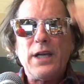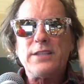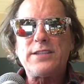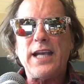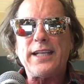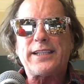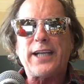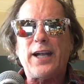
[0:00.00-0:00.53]

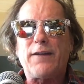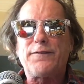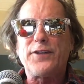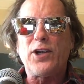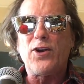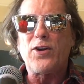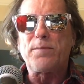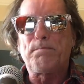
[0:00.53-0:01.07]
Take care of
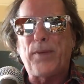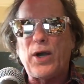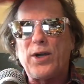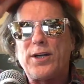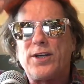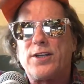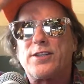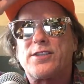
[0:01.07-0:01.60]
your own
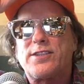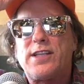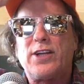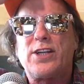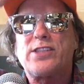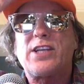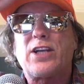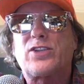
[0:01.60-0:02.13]
birders.
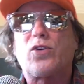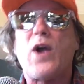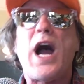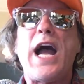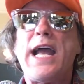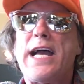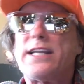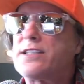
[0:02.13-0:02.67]
There's a
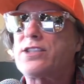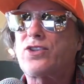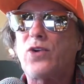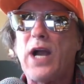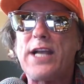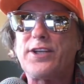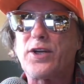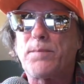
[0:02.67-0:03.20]
cry, it's
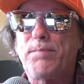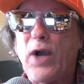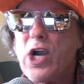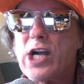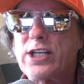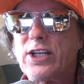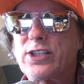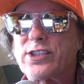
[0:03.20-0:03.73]
cry your
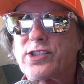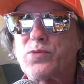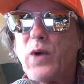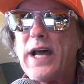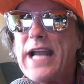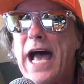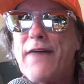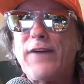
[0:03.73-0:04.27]
burgers,
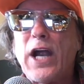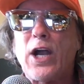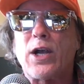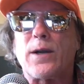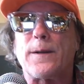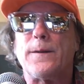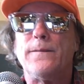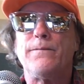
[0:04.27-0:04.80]

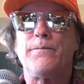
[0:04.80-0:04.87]
whatever.